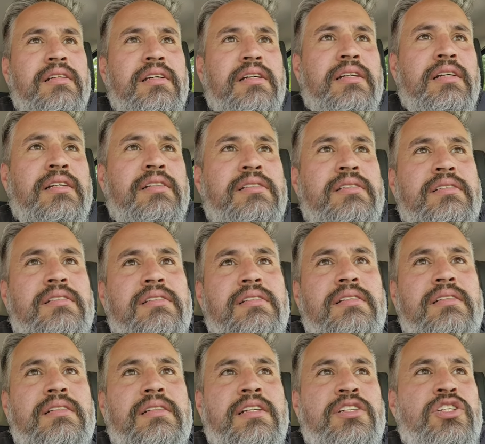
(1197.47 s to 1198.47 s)
It's
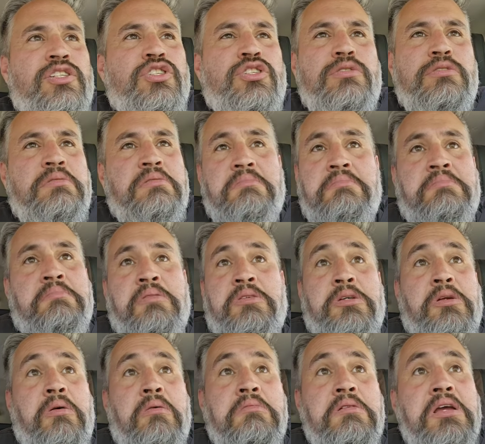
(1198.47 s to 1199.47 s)

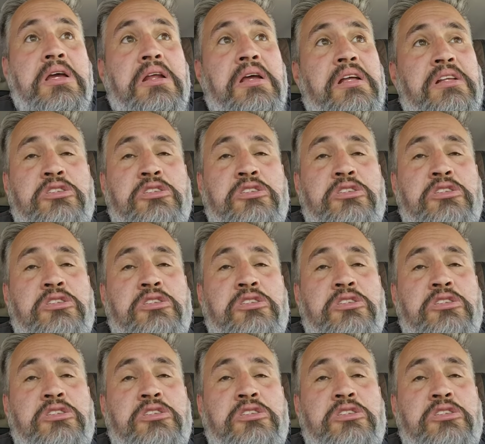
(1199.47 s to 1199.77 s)
you don't need it.